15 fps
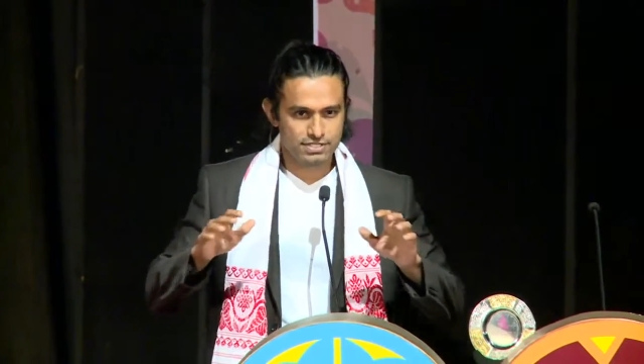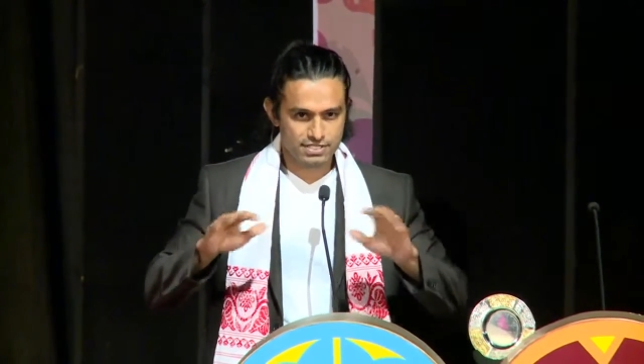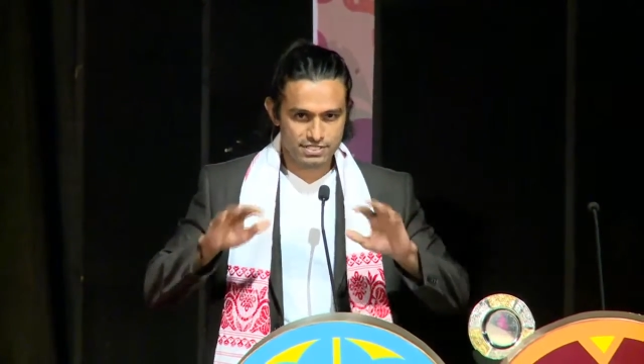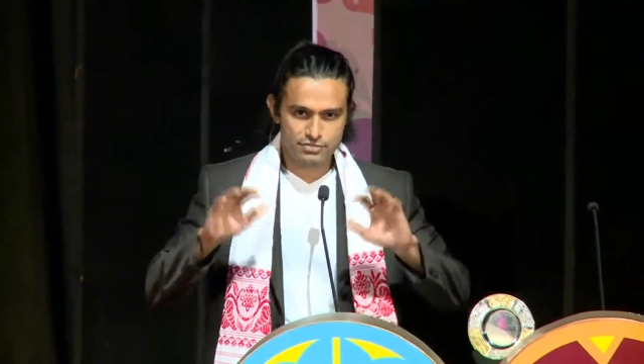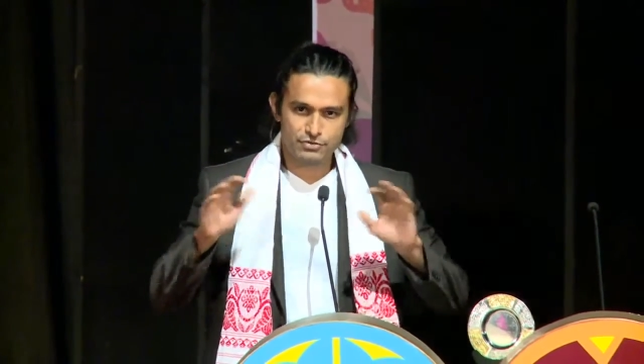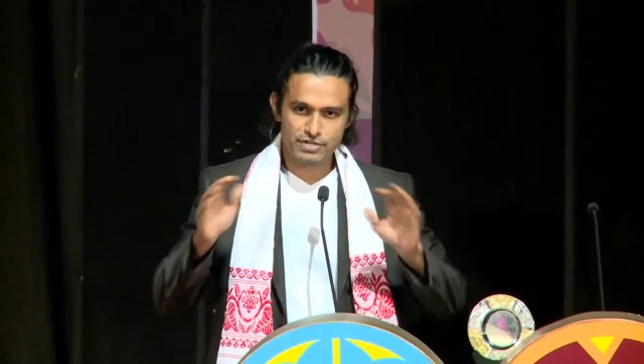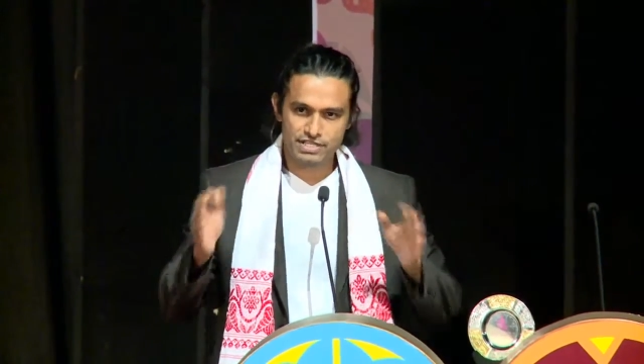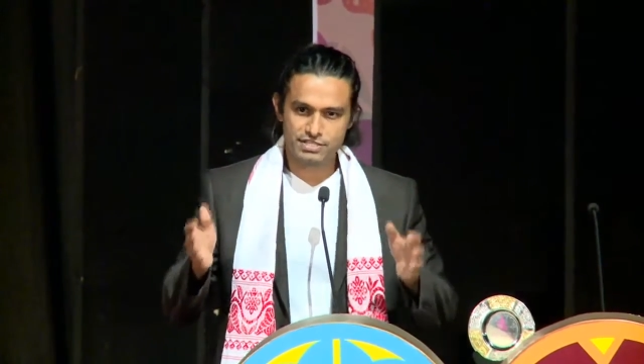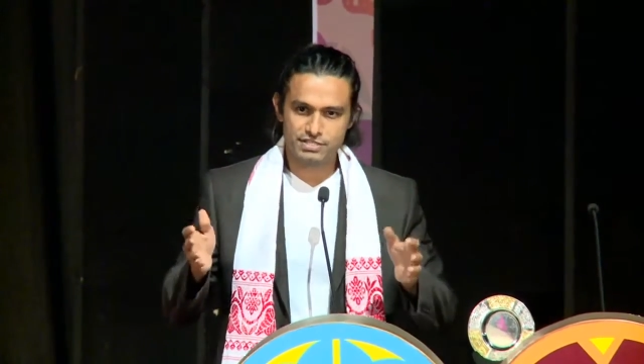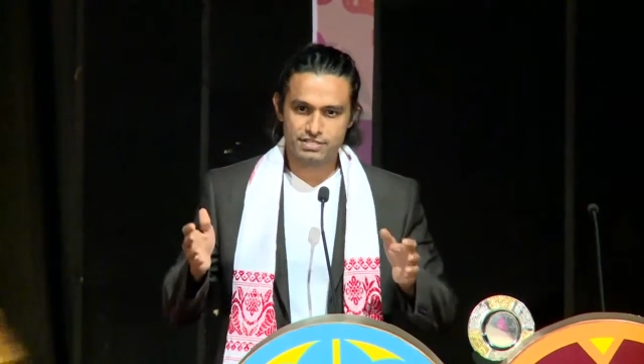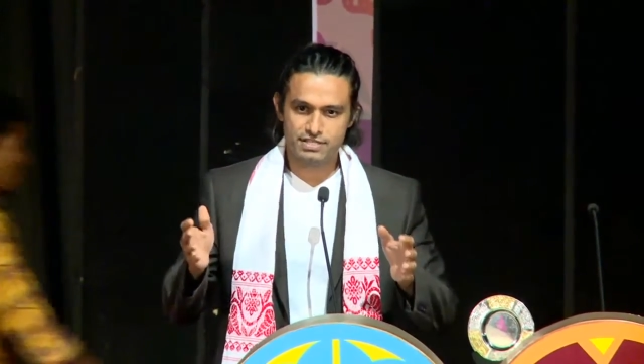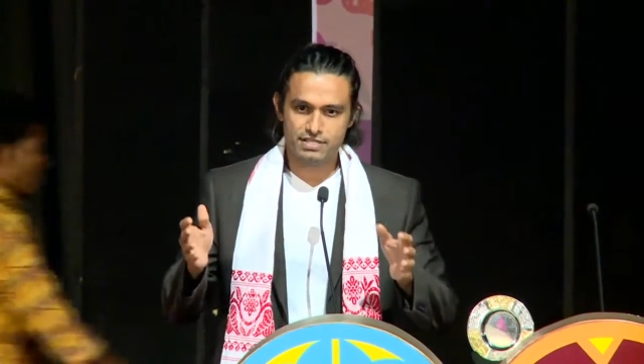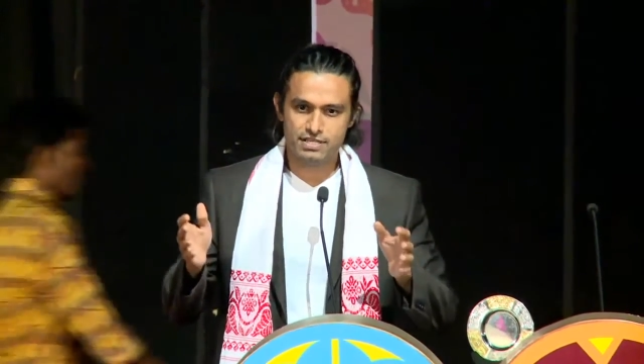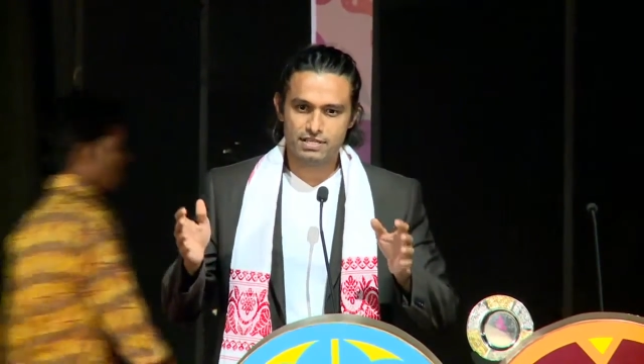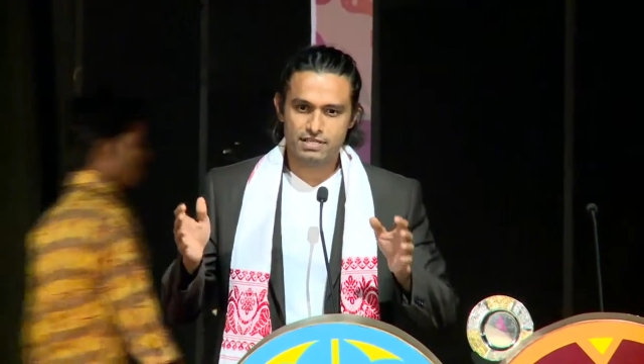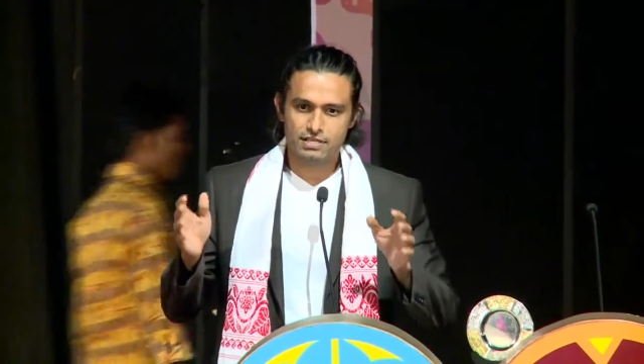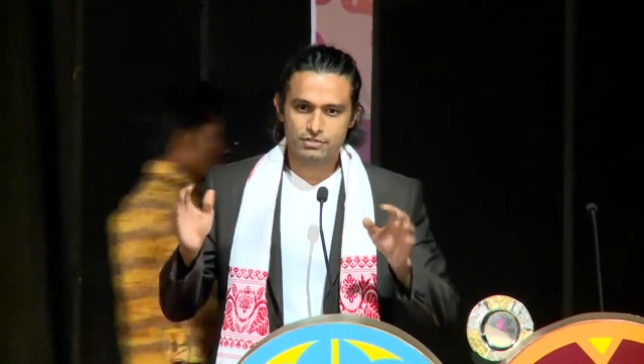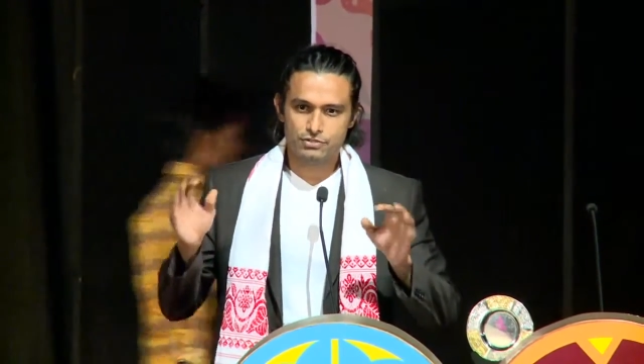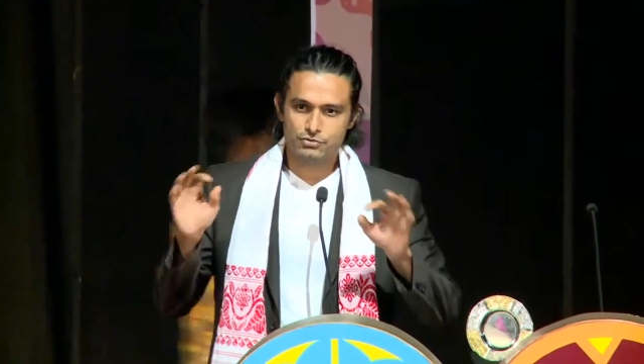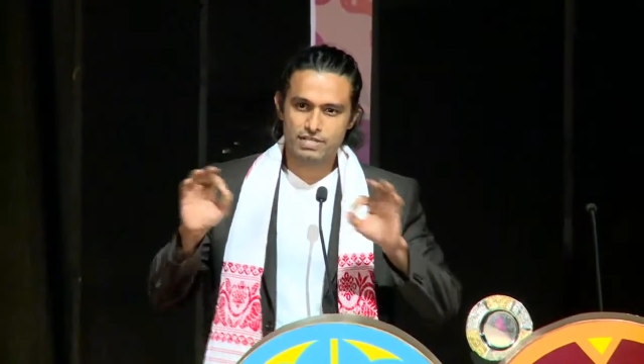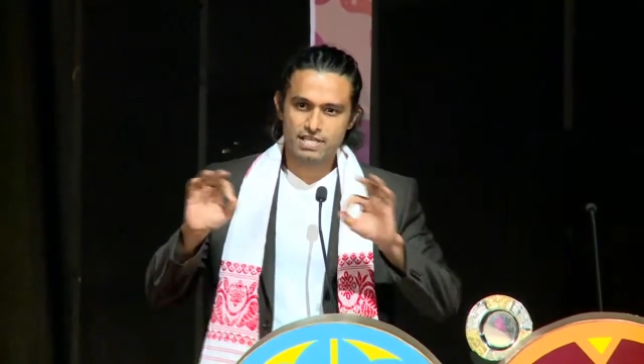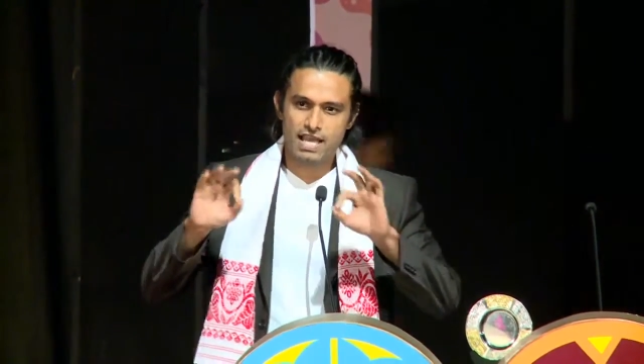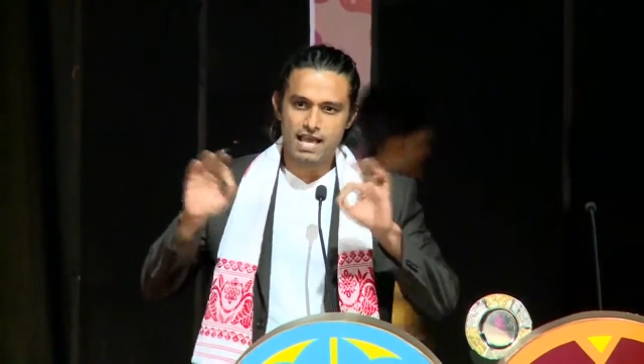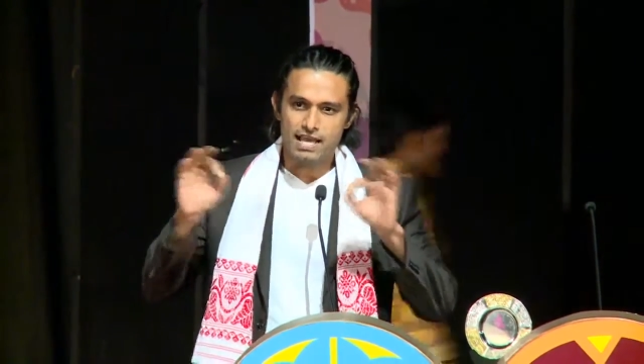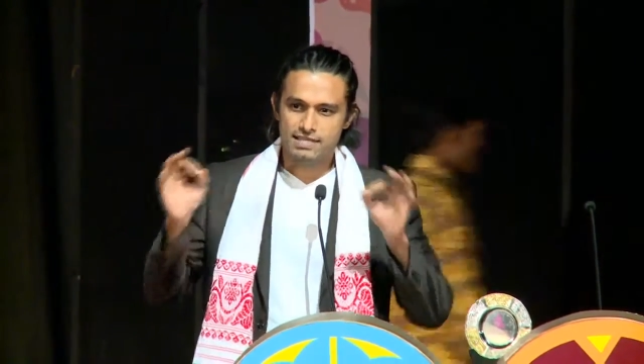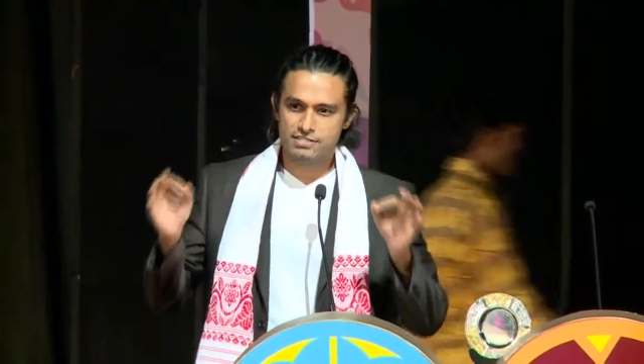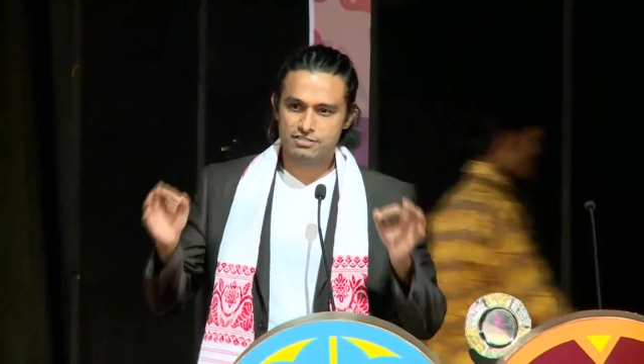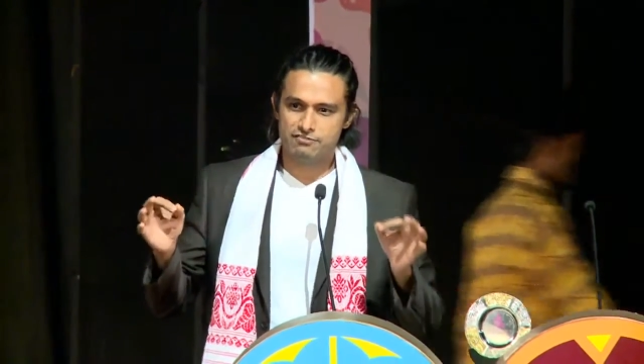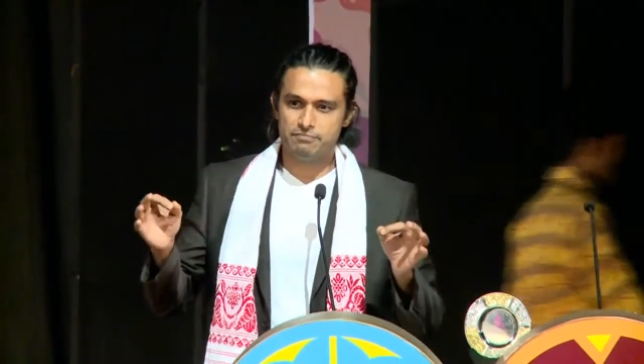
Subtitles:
this region through the eyes of